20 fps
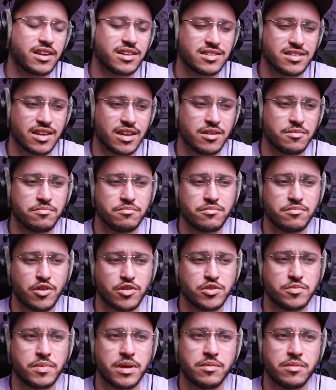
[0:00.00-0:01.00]
I say,
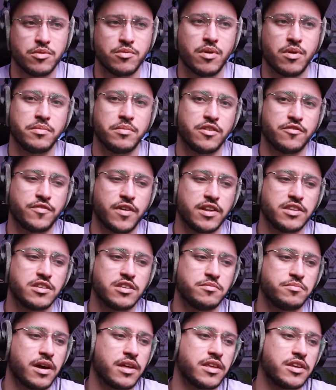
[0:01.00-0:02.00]
most people won't be
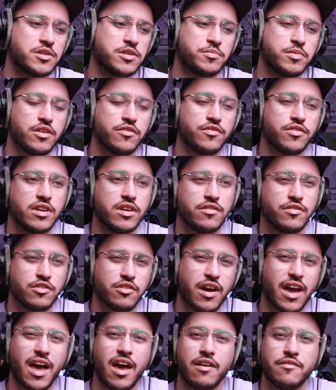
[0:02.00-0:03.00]
affected by this, but if you're a
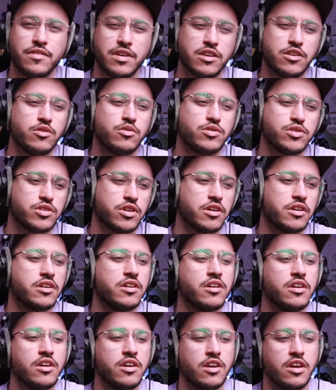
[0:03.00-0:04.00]
heavy user
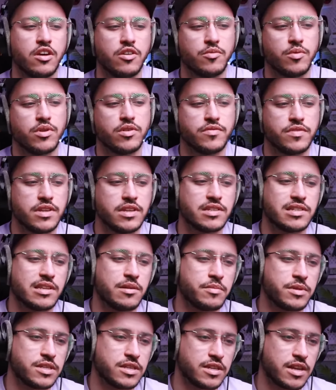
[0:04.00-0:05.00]
of one of these
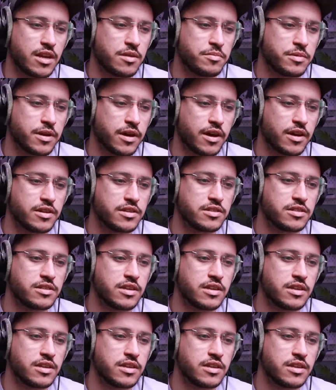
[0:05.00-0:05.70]
limited APIs,